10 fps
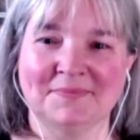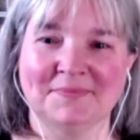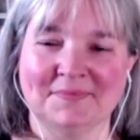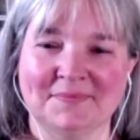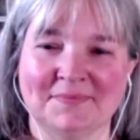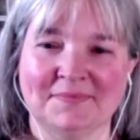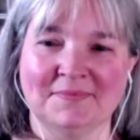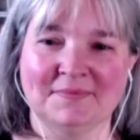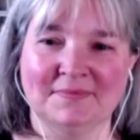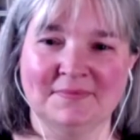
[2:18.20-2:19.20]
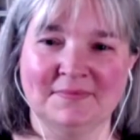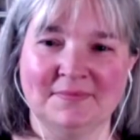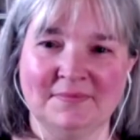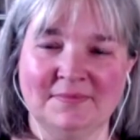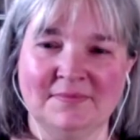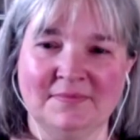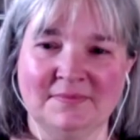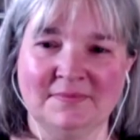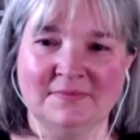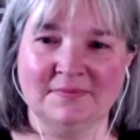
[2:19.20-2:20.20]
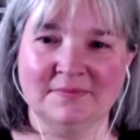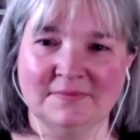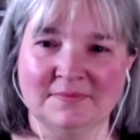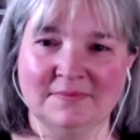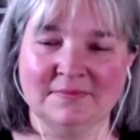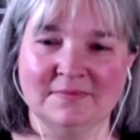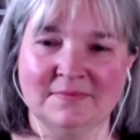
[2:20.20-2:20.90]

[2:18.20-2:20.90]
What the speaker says: The person shown says nothing.